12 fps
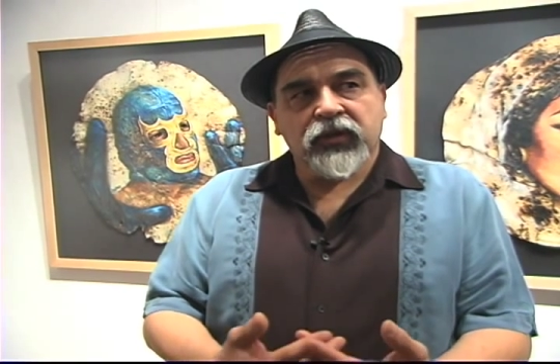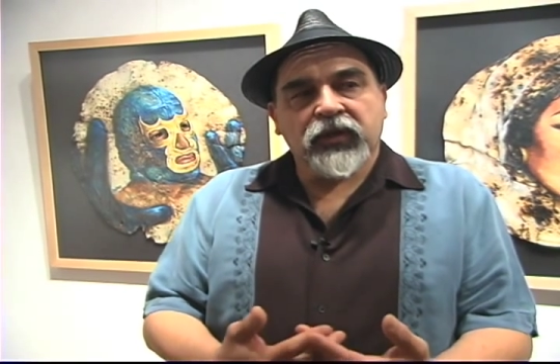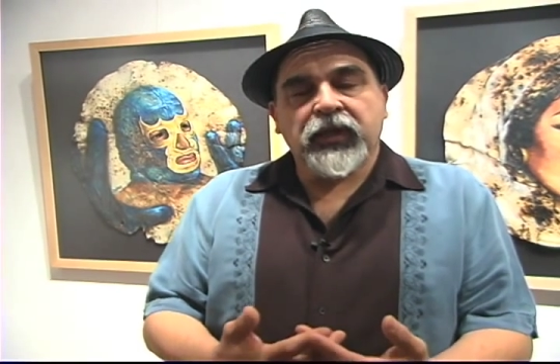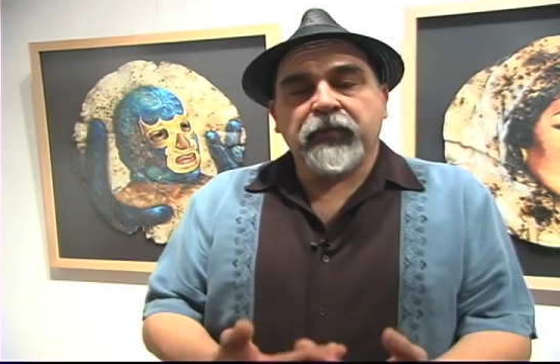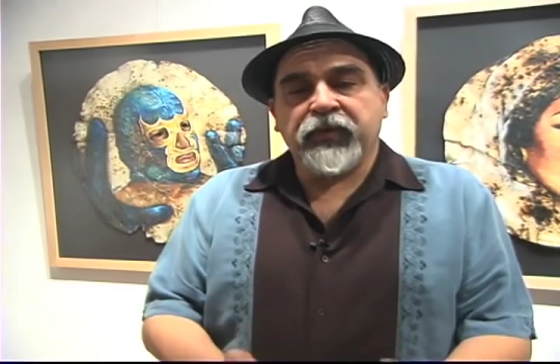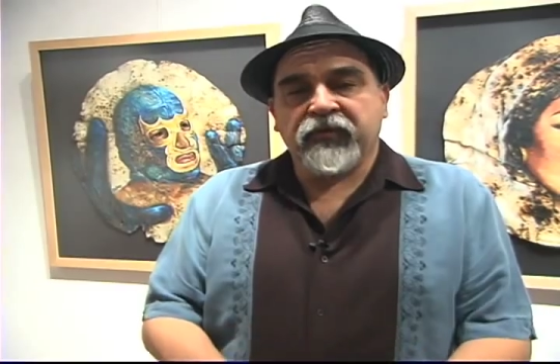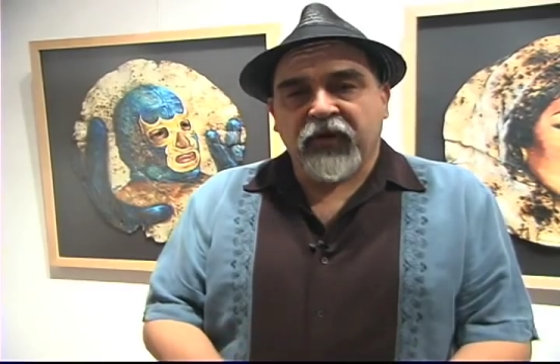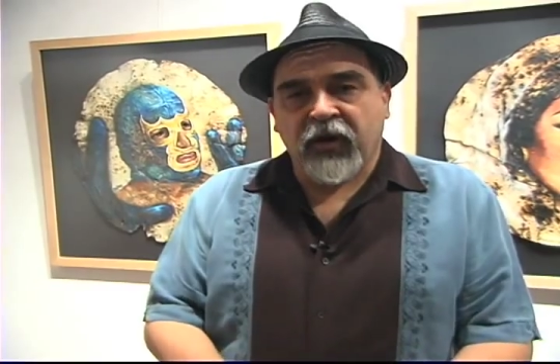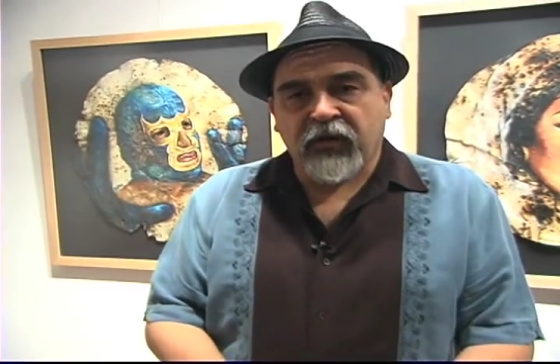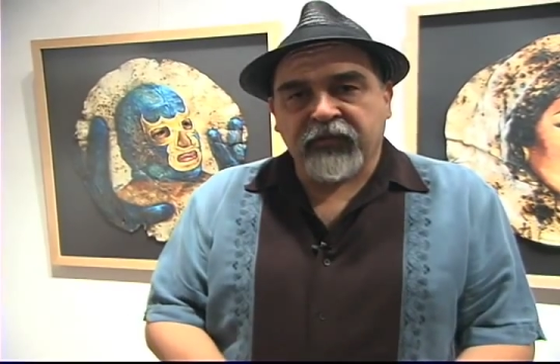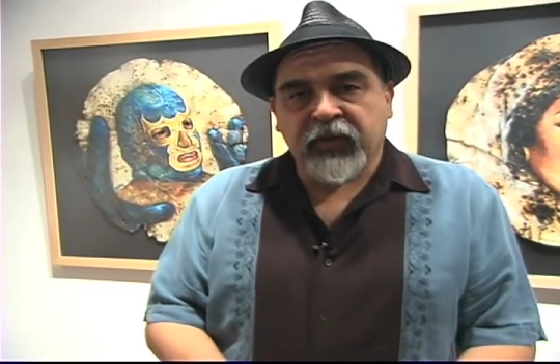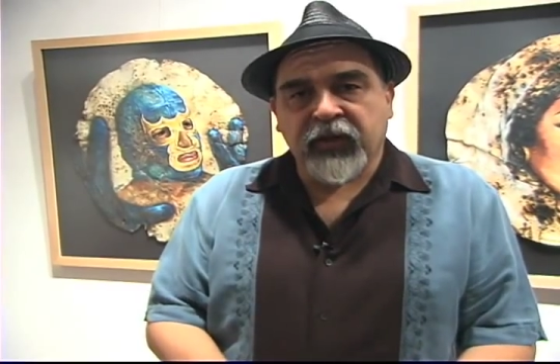keep
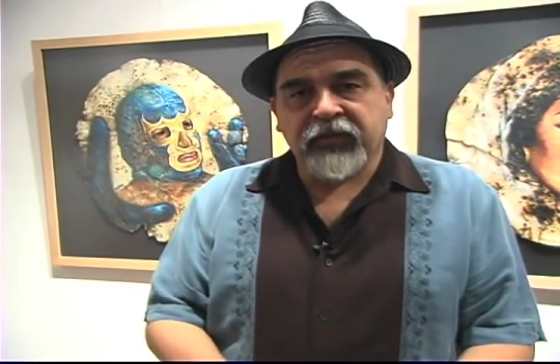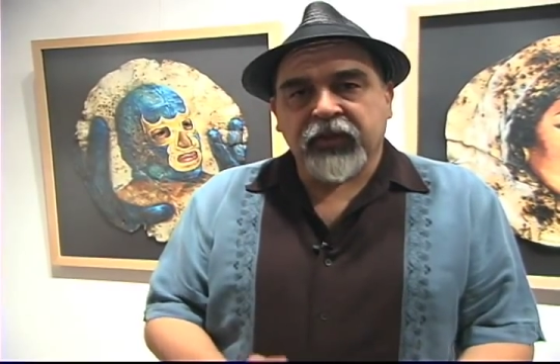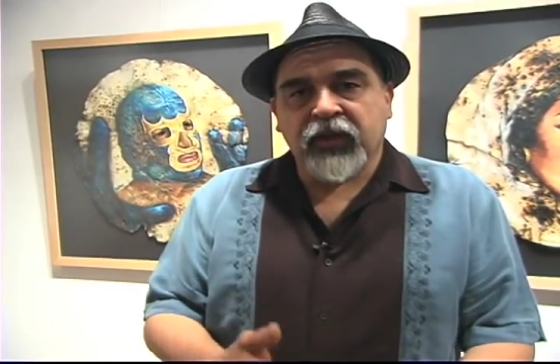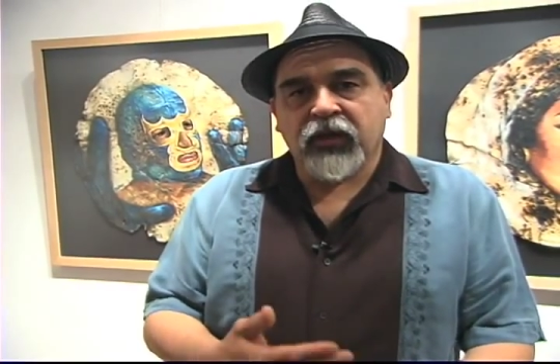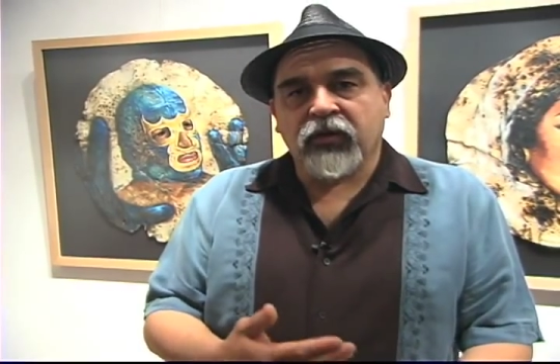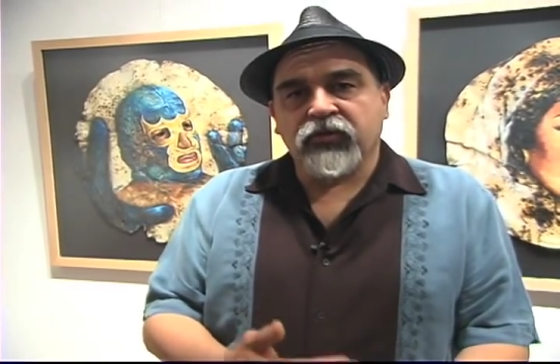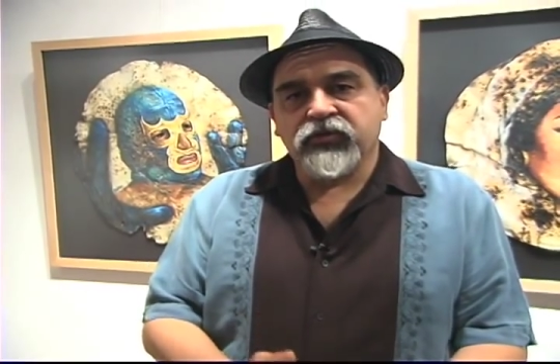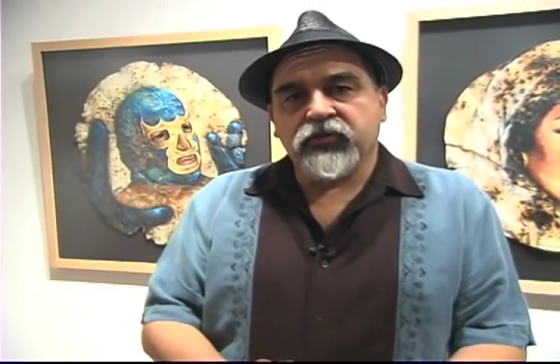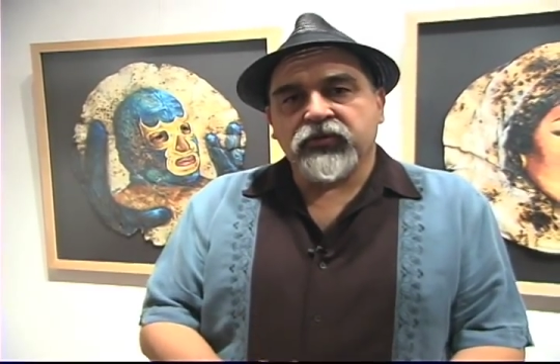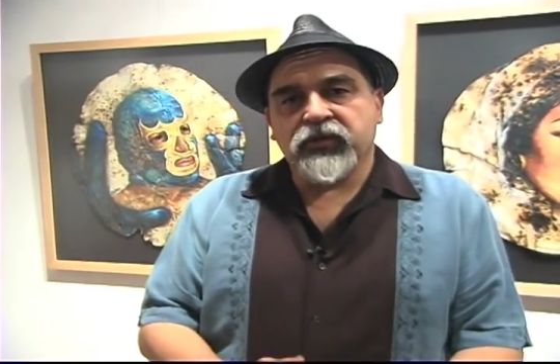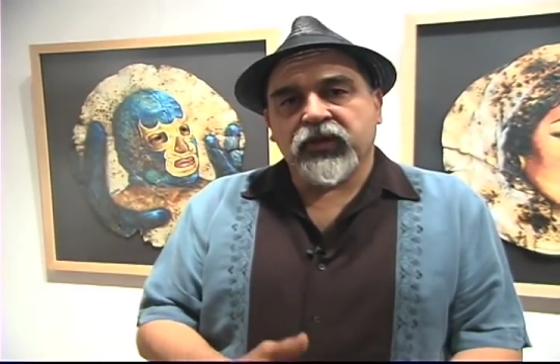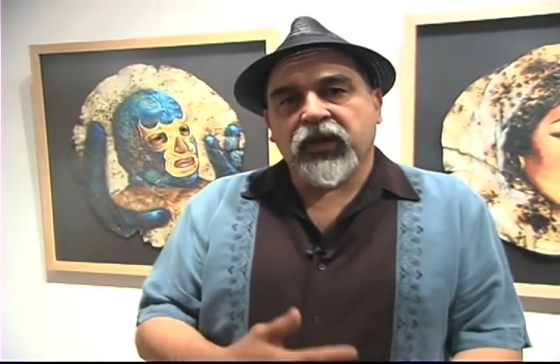evolving. I think
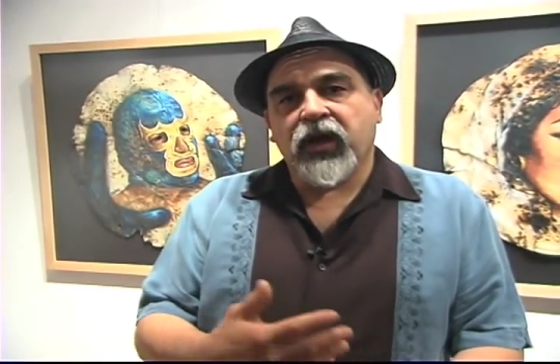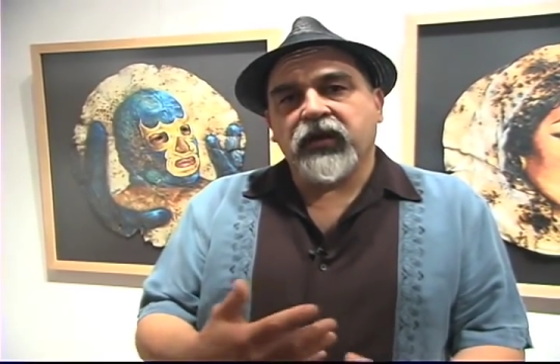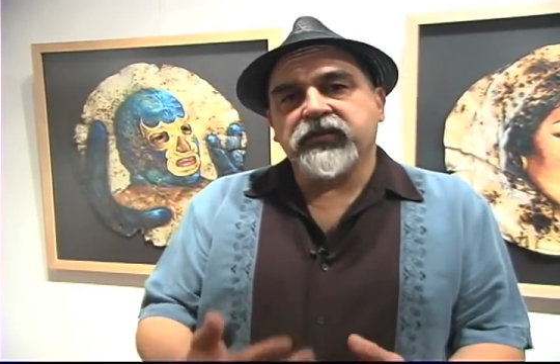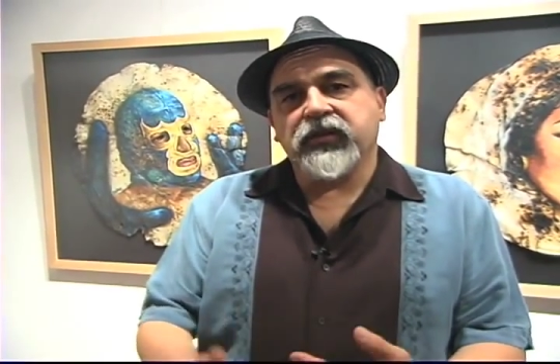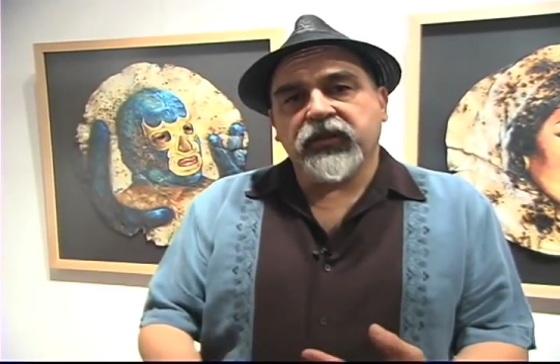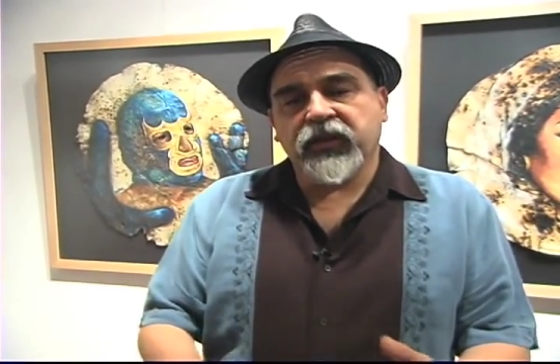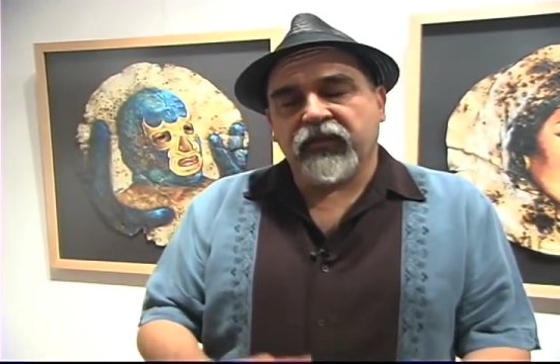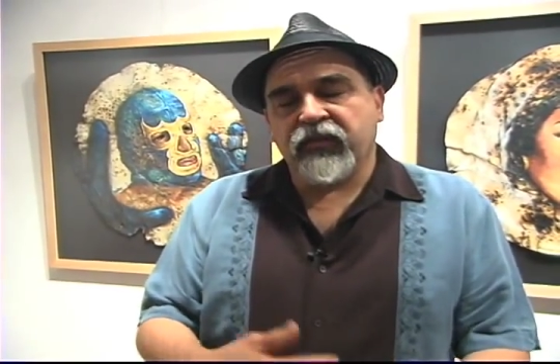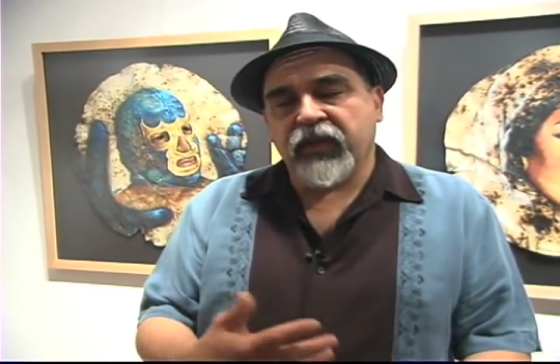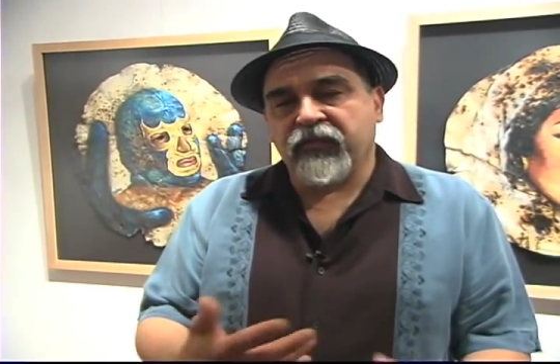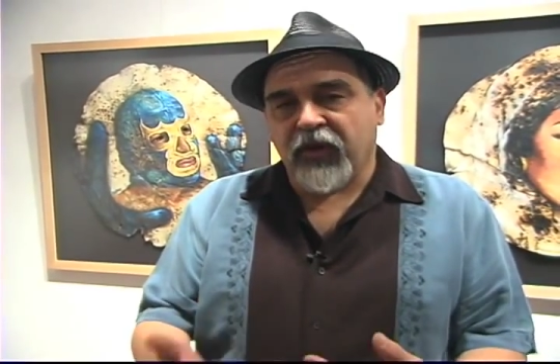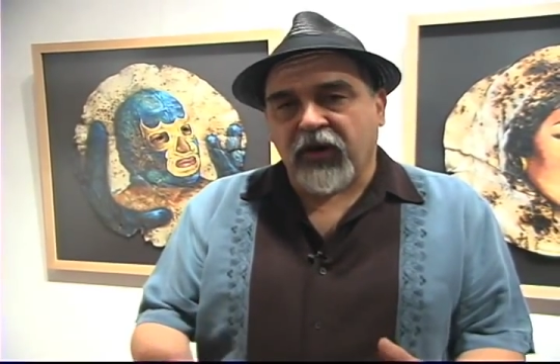culture is a constantly
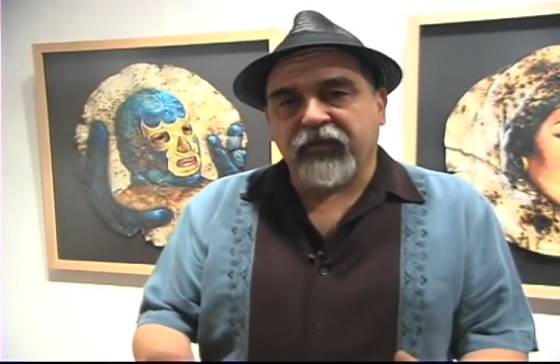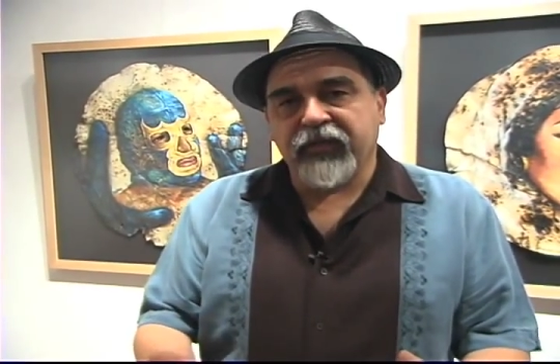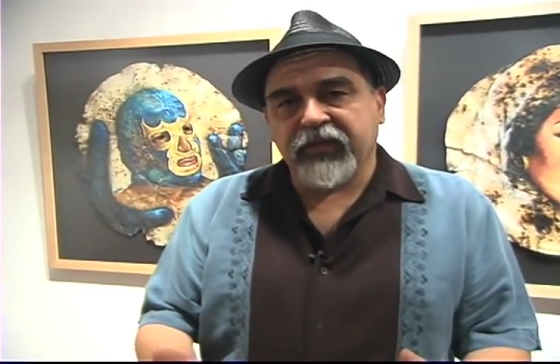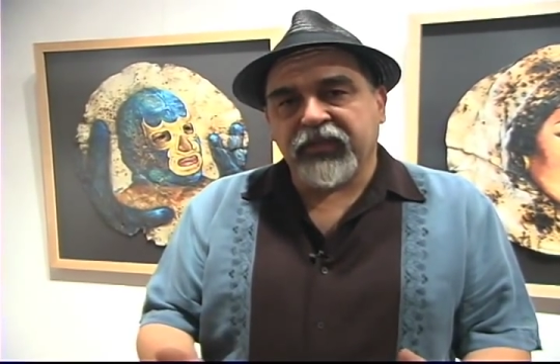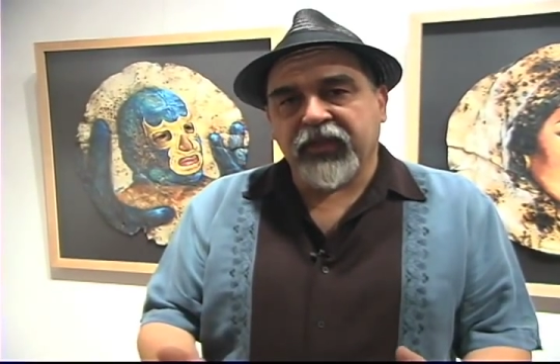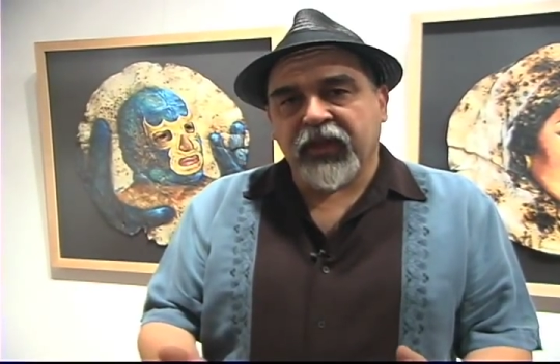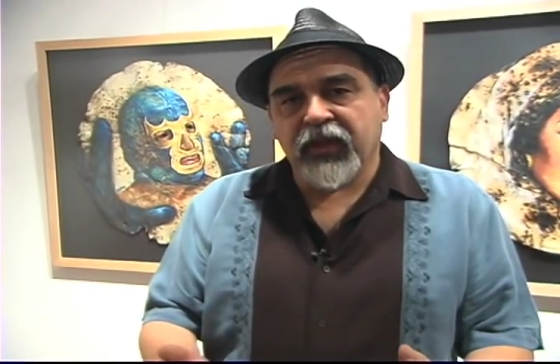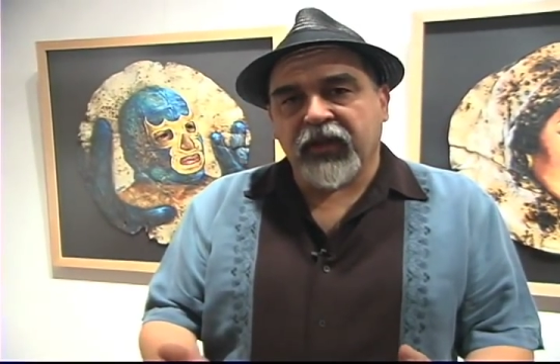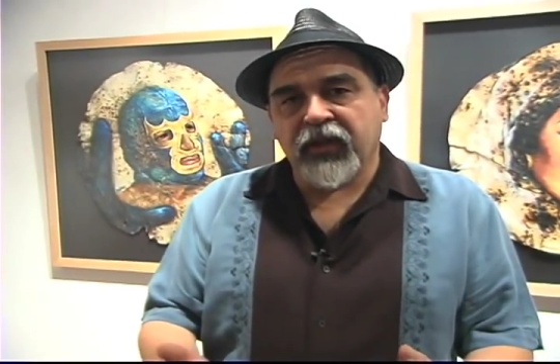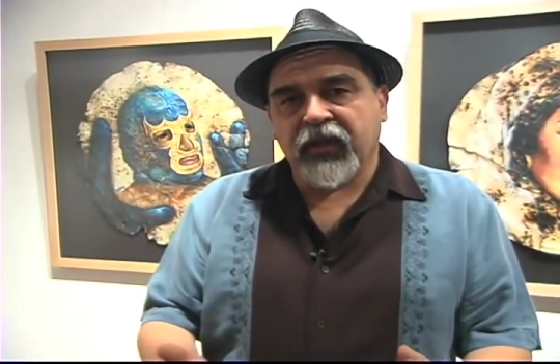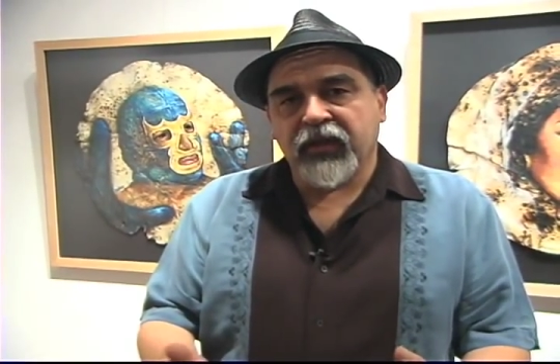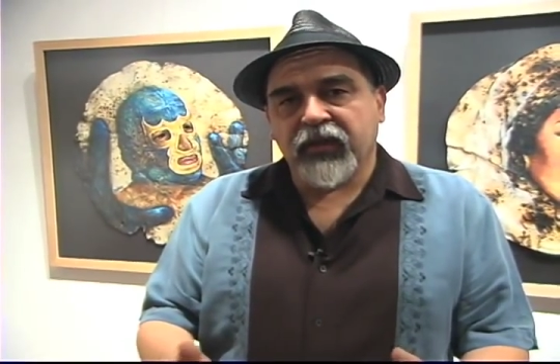evolving
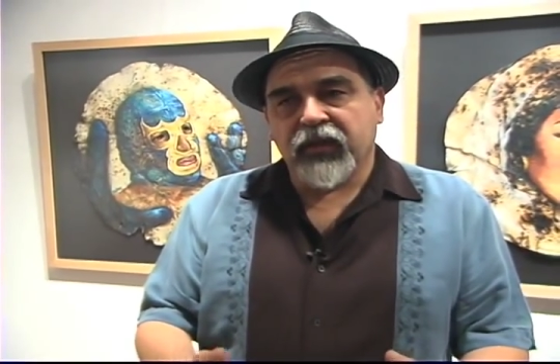thing,